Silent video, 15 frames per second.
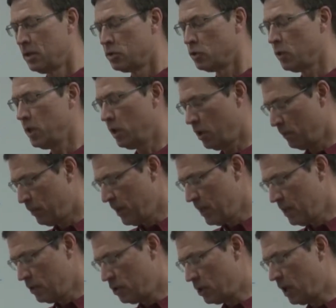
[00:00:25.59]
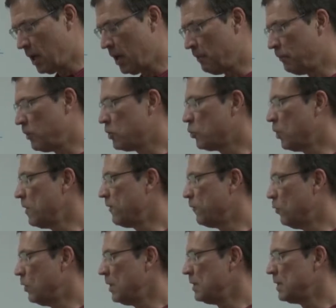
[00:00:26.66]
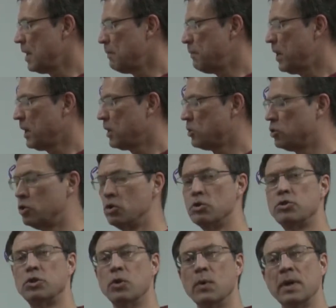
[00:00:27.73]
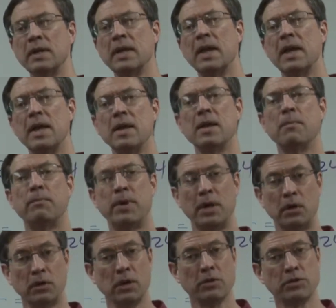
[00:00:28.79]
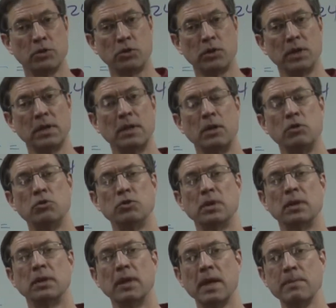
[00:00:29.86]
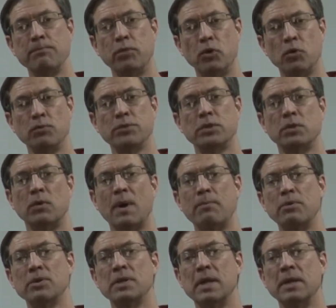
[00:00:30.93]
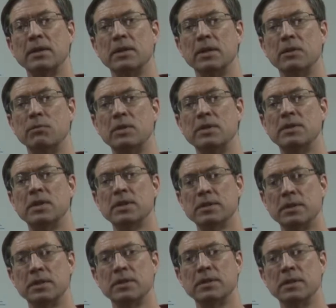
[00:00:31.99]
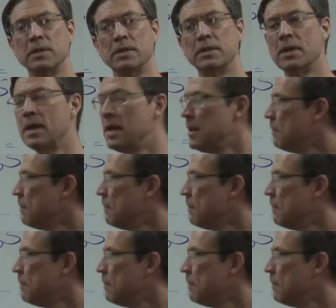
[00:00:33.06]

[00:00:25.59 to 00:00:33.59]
So here on page 24 is a picture showing a parallel circuit, and they're using light bulbs to represent the resistances.